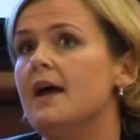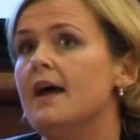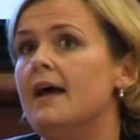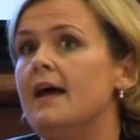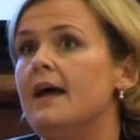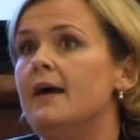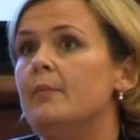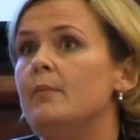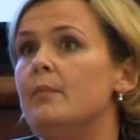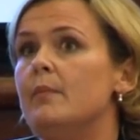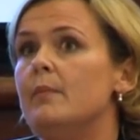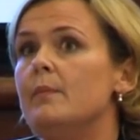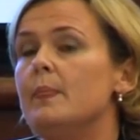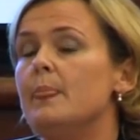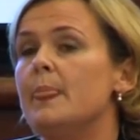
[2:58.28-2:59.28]

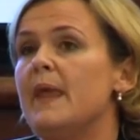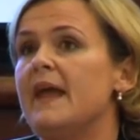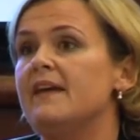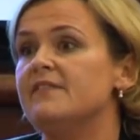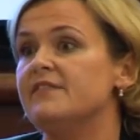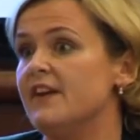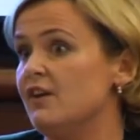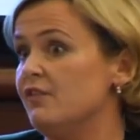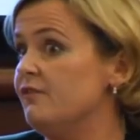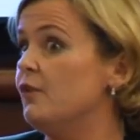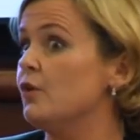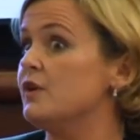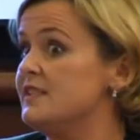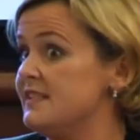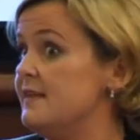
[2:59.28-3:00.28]
They have
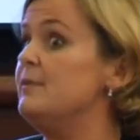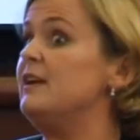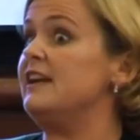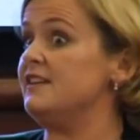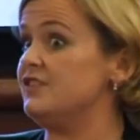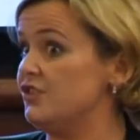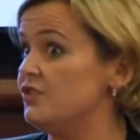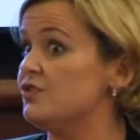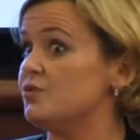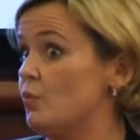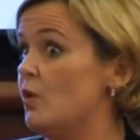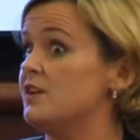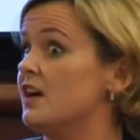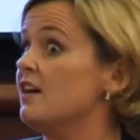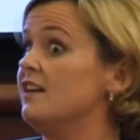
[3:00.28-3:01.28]
therefore assimilated
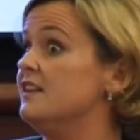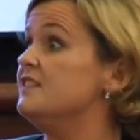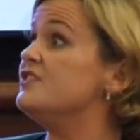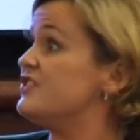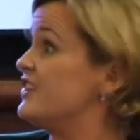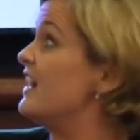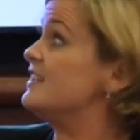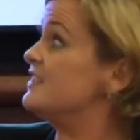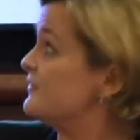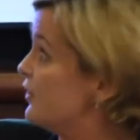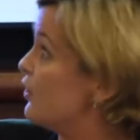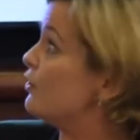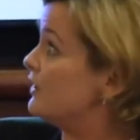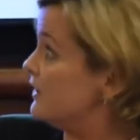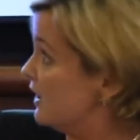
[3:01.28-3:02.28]
what Ireland stands
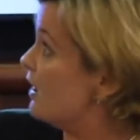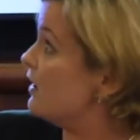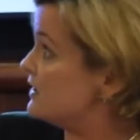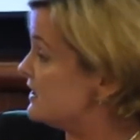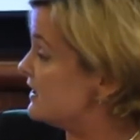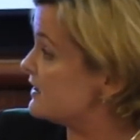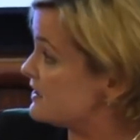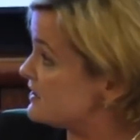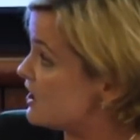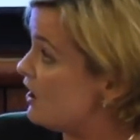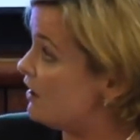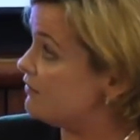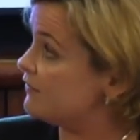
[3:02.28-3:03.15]
for in the context of